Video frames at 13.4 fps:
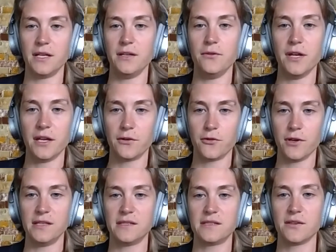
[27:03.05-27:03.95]
to
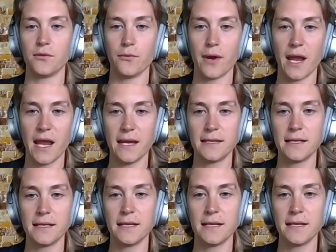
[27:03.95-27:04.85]
increase the rate
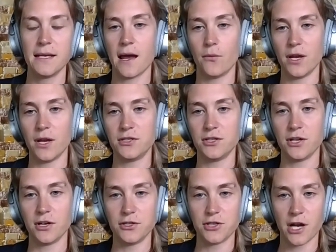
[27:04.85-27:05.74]
at which
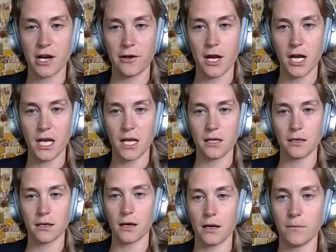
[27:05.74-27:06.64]
you're generating,
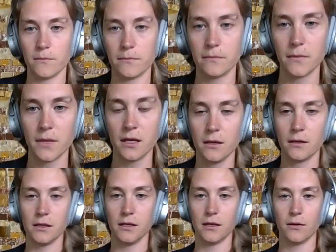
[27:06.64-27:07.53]

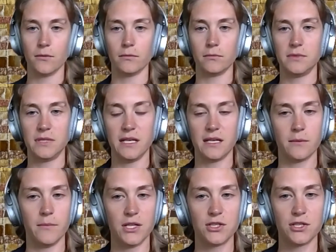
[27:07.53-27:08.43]

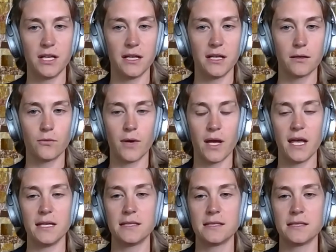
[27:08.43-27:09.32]
decommissioning
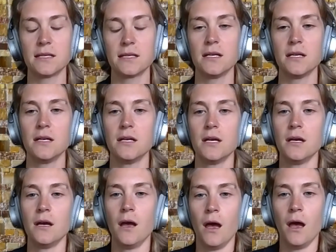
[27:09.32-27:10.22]
waste.
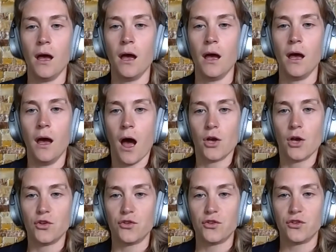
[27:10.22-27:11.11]

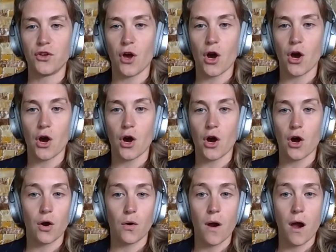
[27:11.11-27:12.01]

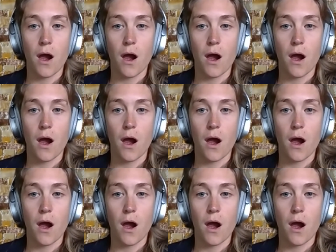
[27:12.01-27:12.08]
So